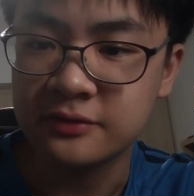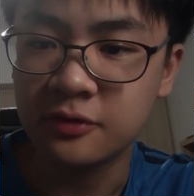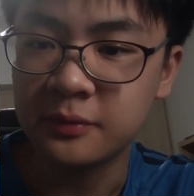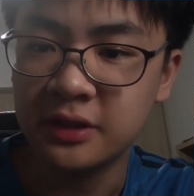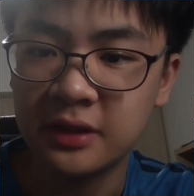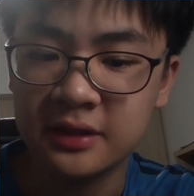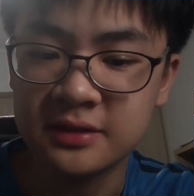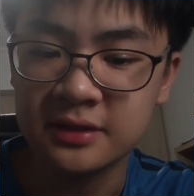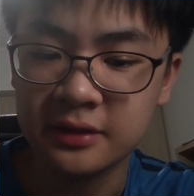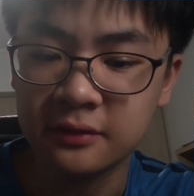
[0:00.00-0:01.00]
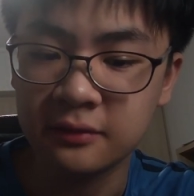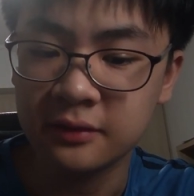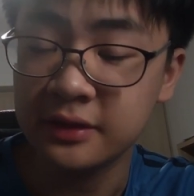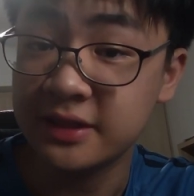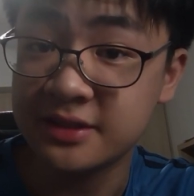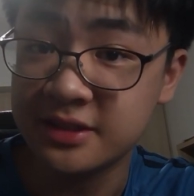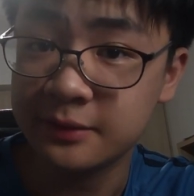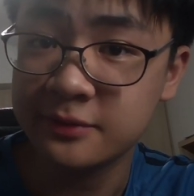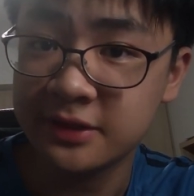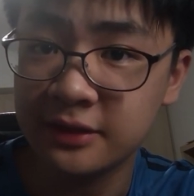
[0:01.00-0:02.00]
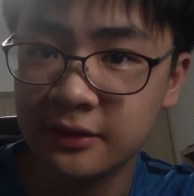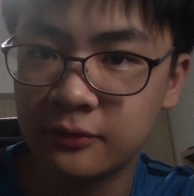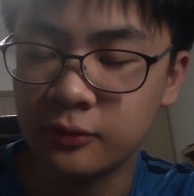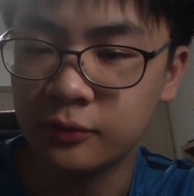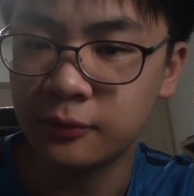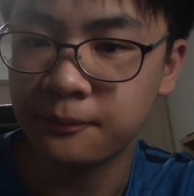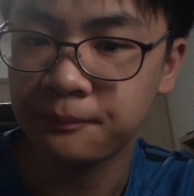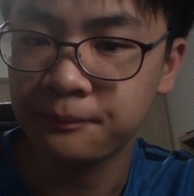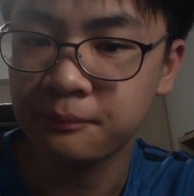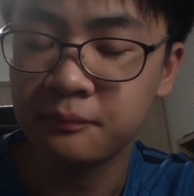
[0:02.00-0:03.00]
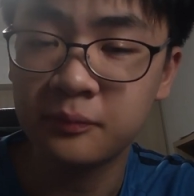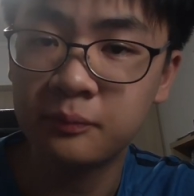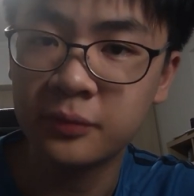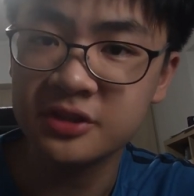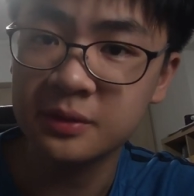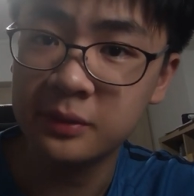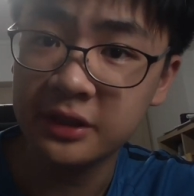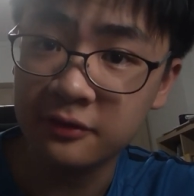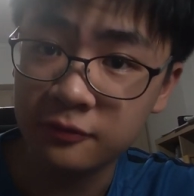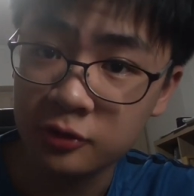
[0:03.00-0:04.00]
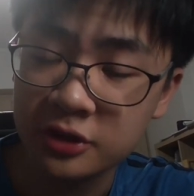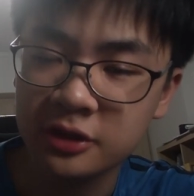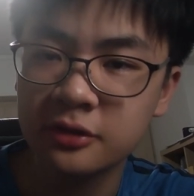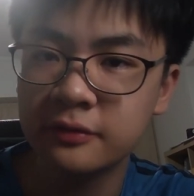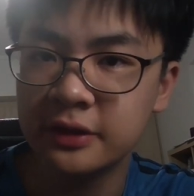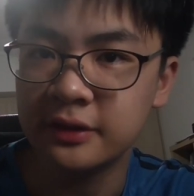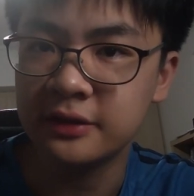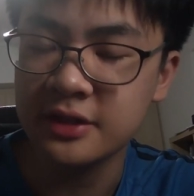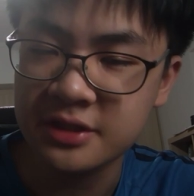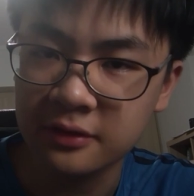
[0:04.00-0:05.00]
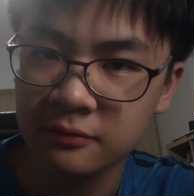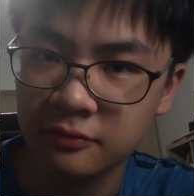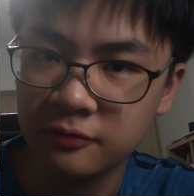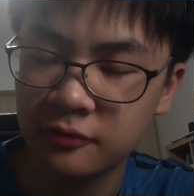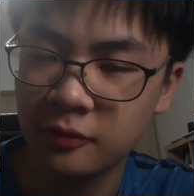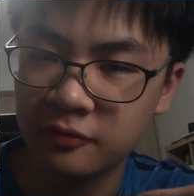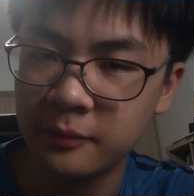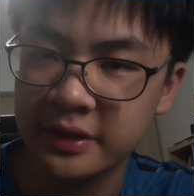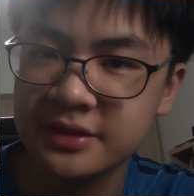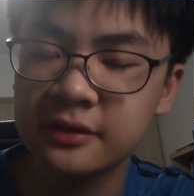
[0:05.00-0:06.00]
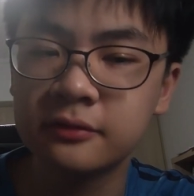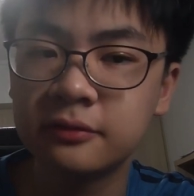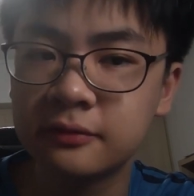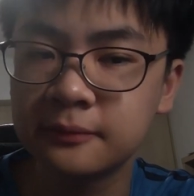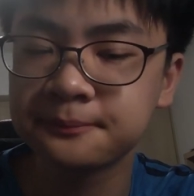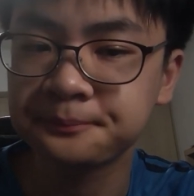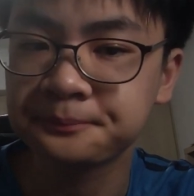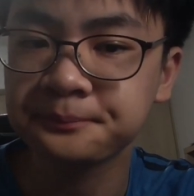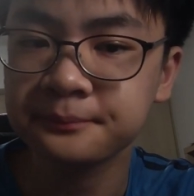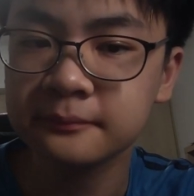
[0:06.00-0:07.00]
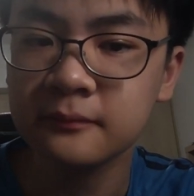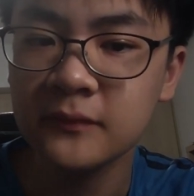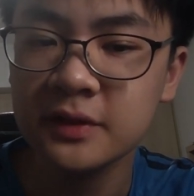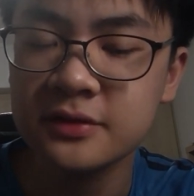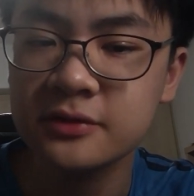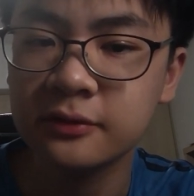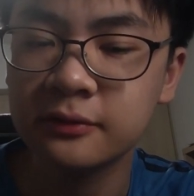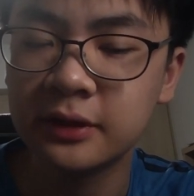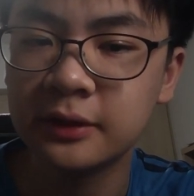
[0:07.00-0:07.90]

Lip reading: for me, that's a jump start into possibly a future career in teaching for myself. So